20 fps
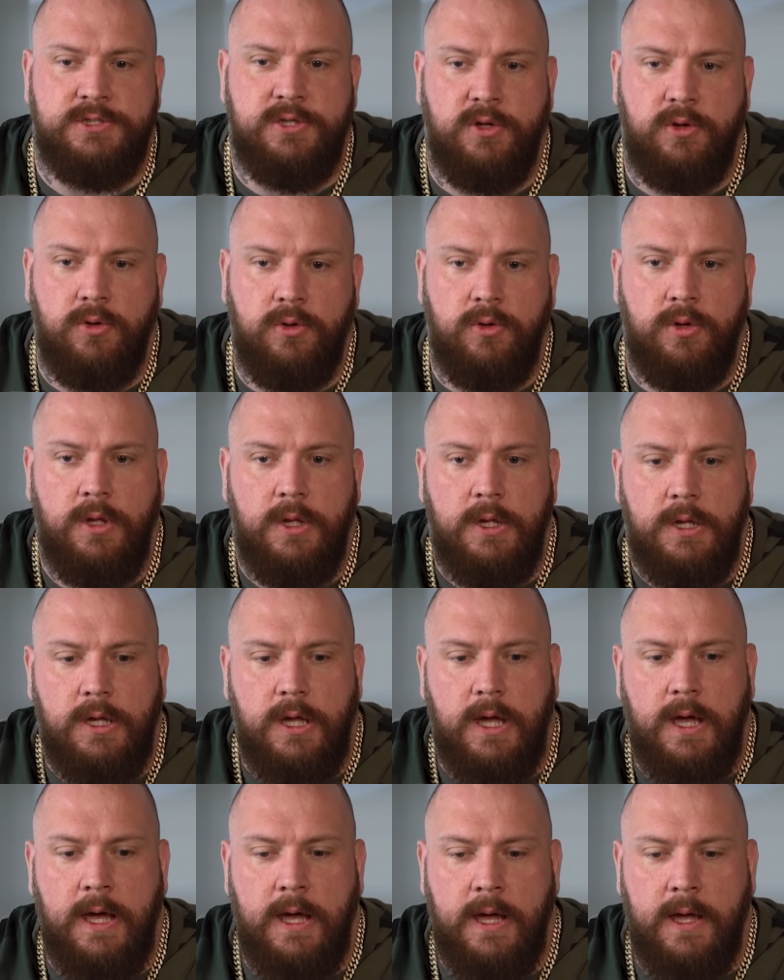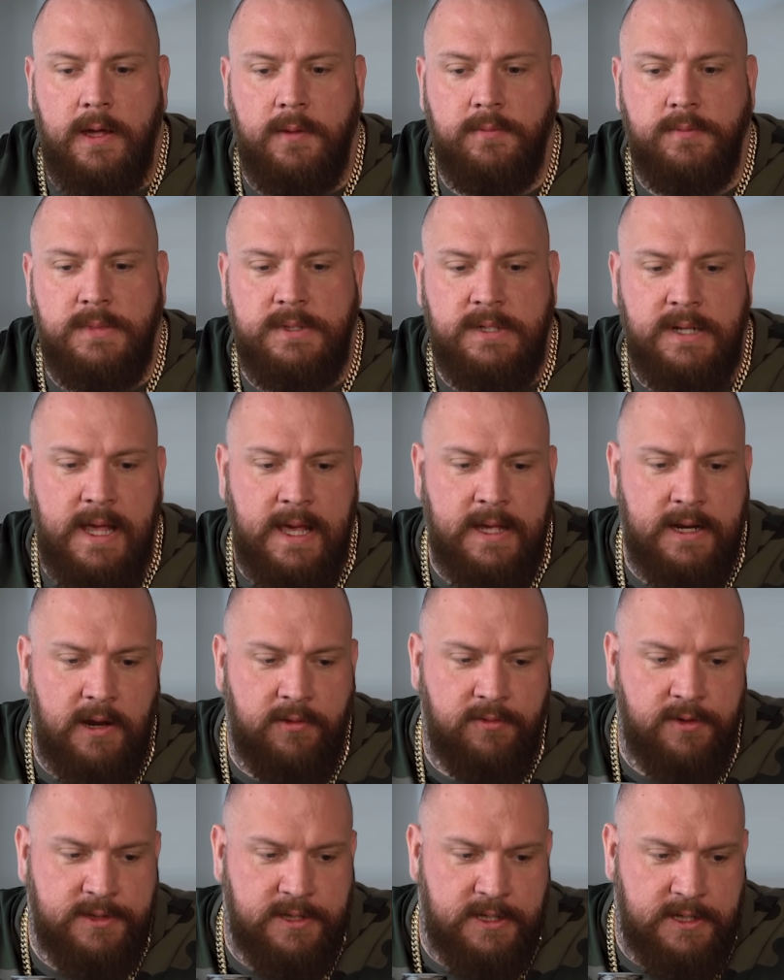So
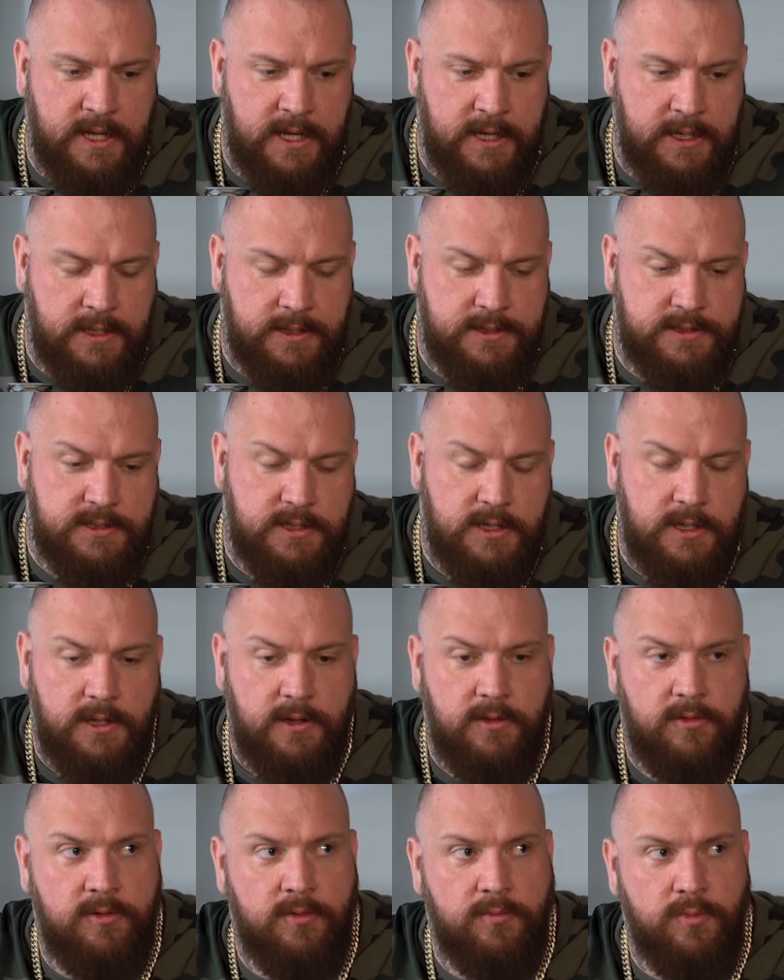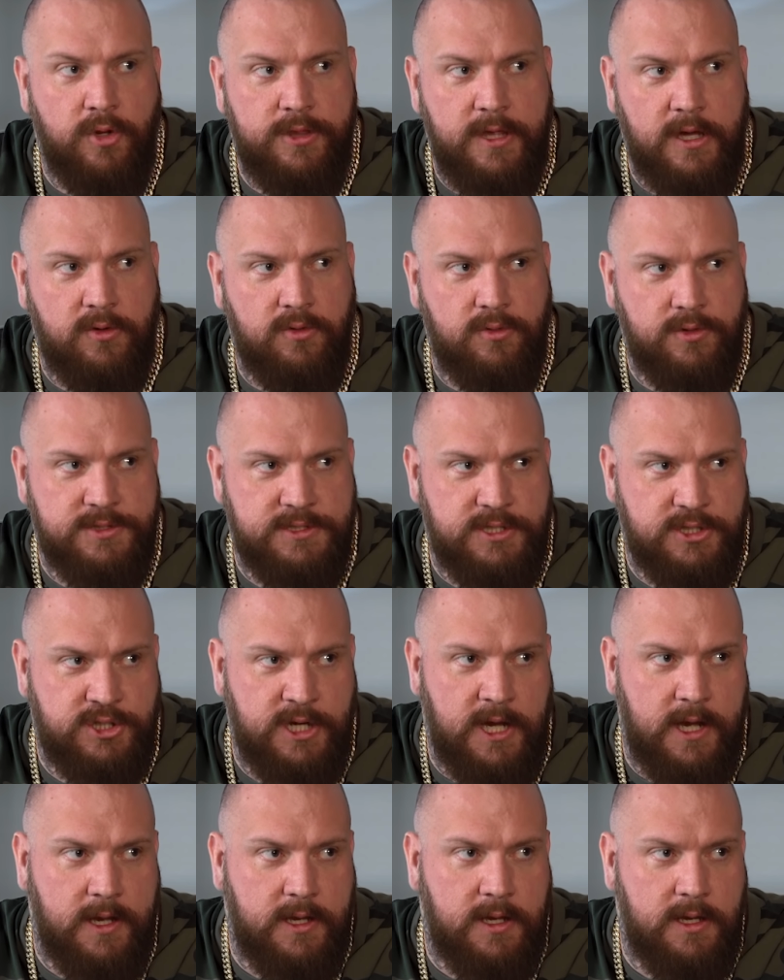later in the night, the mother goes to
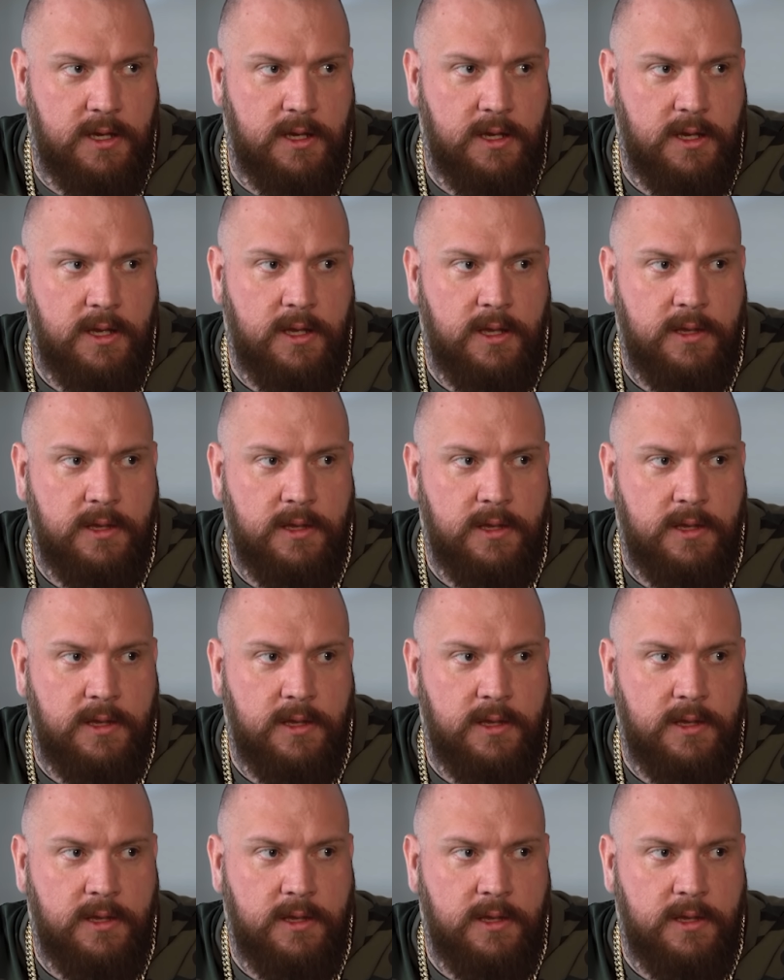check.